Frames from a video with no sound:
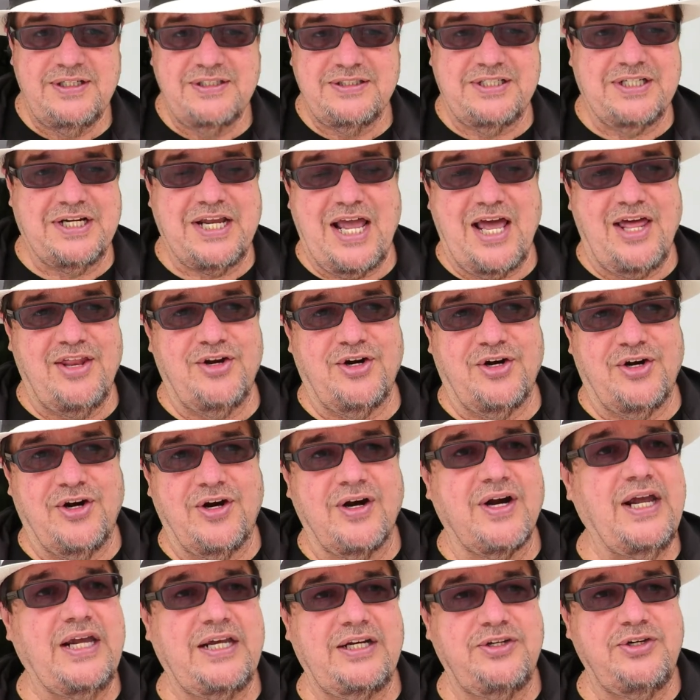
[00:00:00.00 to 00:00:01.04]

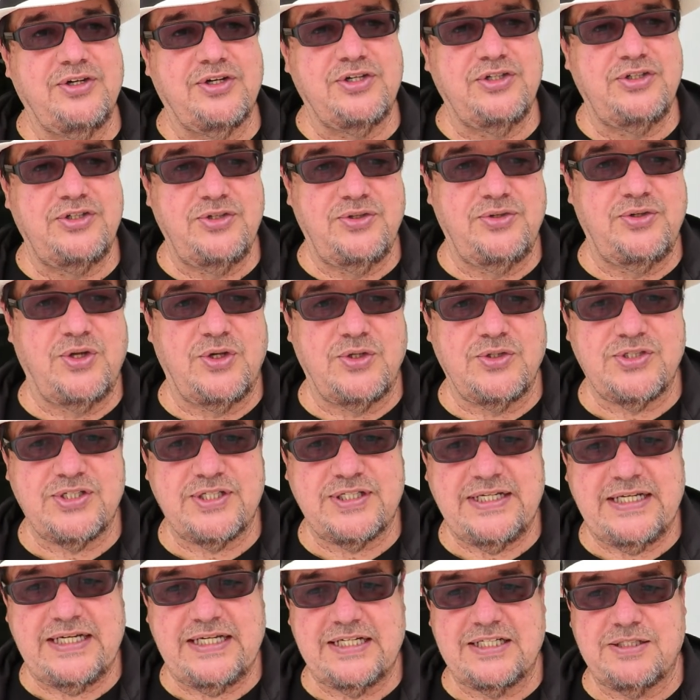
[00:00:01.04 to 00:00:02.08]
together and you can do those
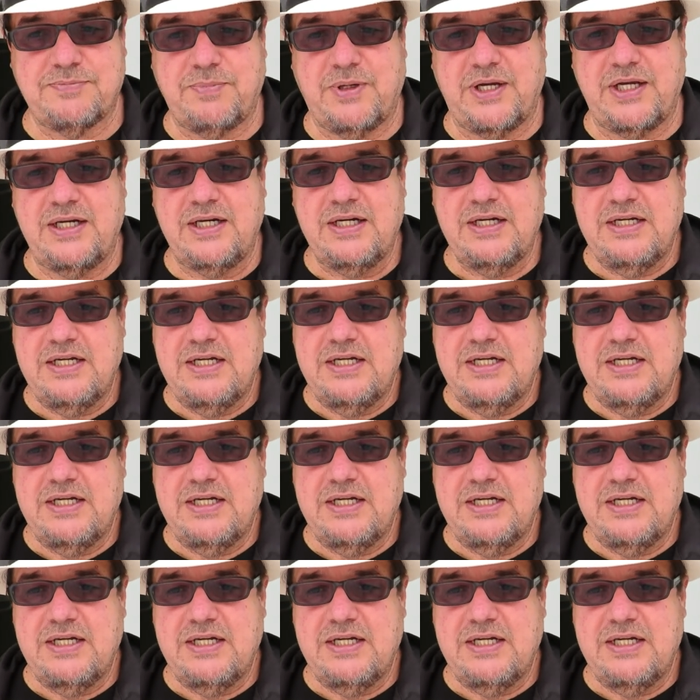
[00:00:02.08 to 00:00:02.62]
things, but